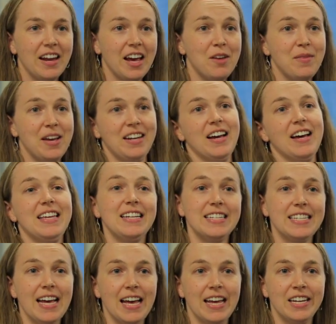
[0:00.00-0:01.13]
and I may not
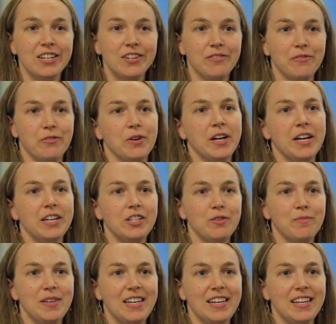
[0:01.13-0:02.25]
intend for it
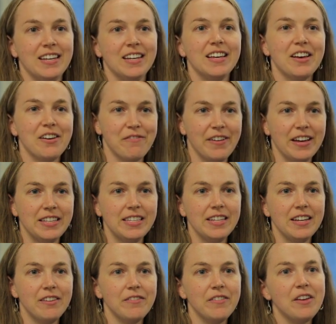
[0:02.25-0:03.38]
to be
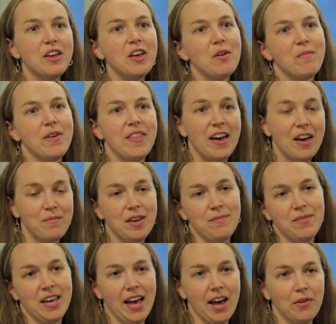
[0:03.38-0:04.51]
offensive, but that may
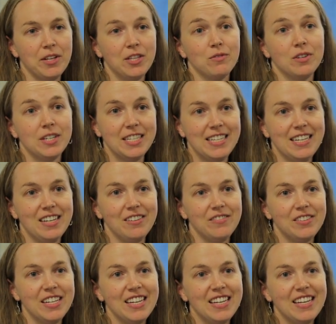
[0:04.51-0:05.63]
be how it's received.